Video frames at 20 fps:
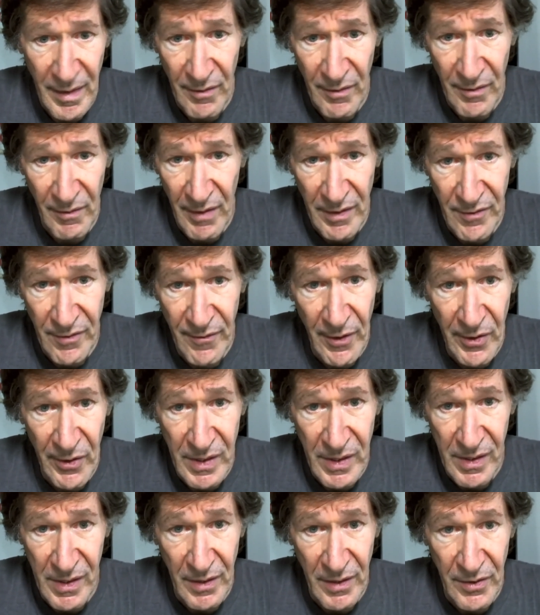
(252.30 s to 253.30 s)
It's very
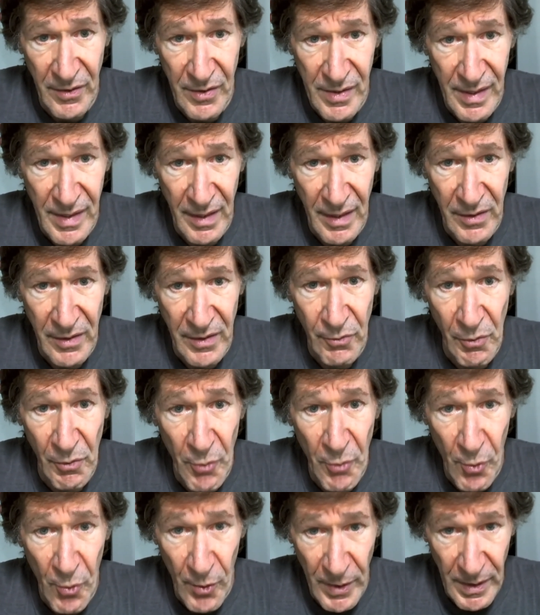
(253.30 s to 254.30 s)
easy to understand. You were
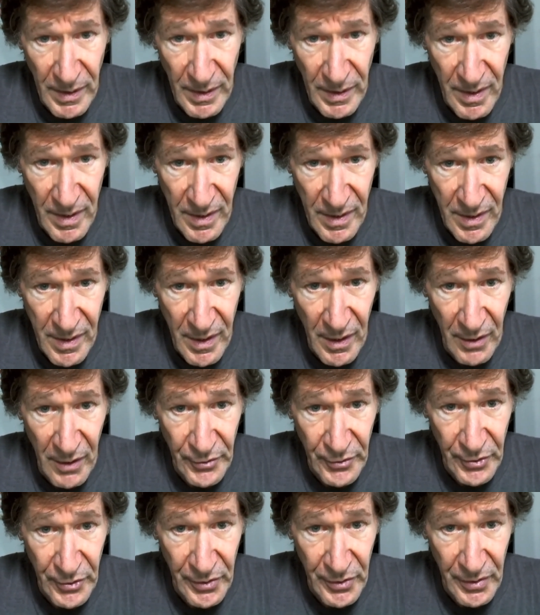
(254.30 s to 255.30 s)
born into this
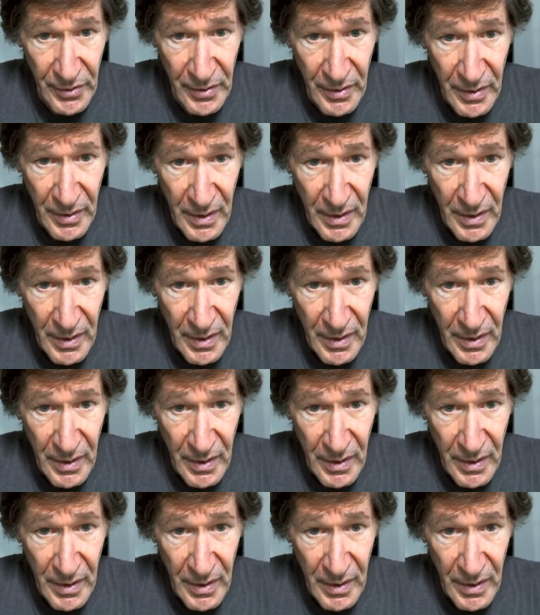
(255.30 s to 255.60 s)
culture.